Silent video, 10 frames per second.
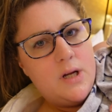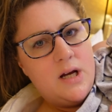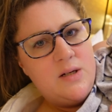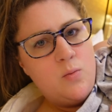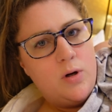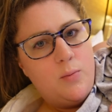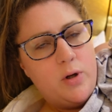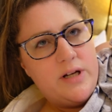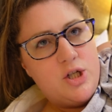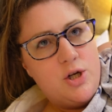I didn't want to
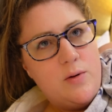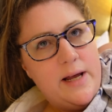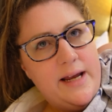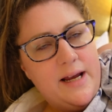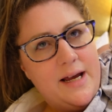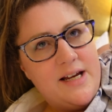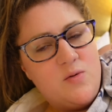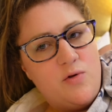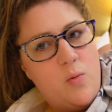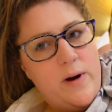book it too late in
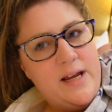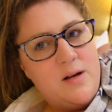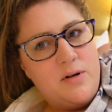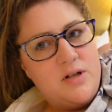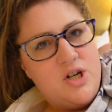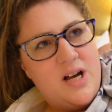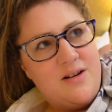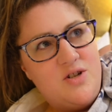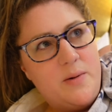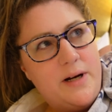case we're awake, because you
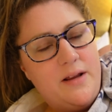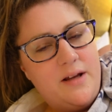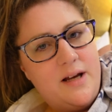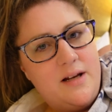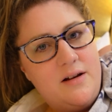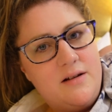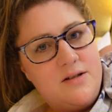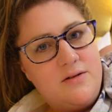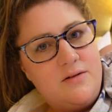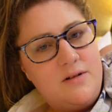can't do anything, can you,
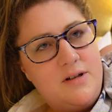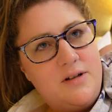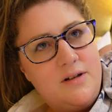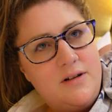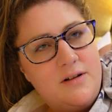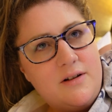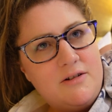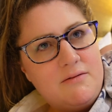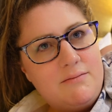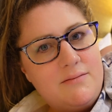until
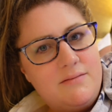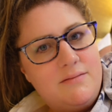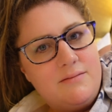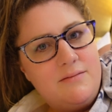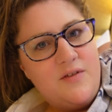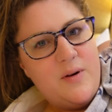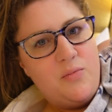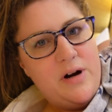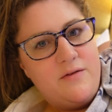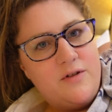you've had
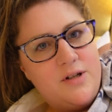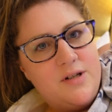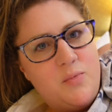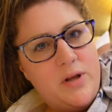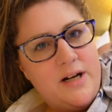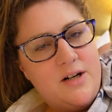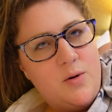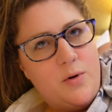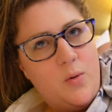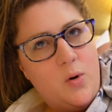breakfast. But then I
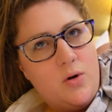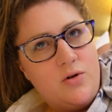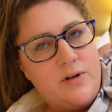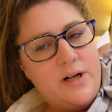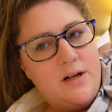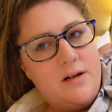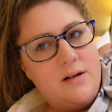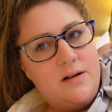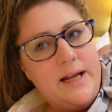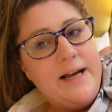don't want to order it,
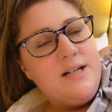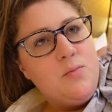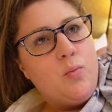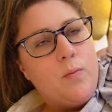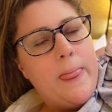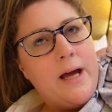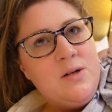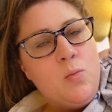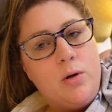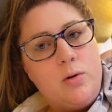like I didn't
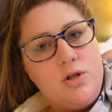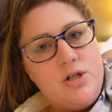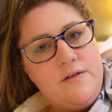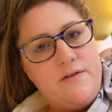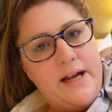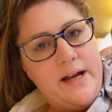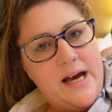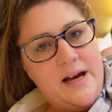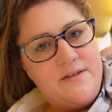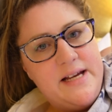want to order it for like
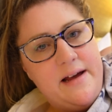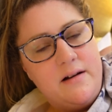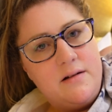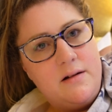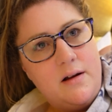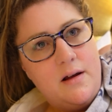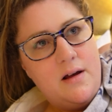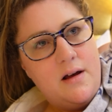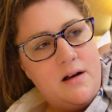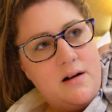10:30
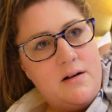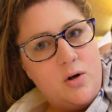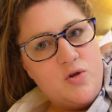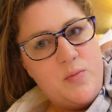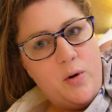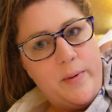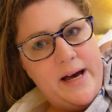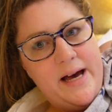and us be up at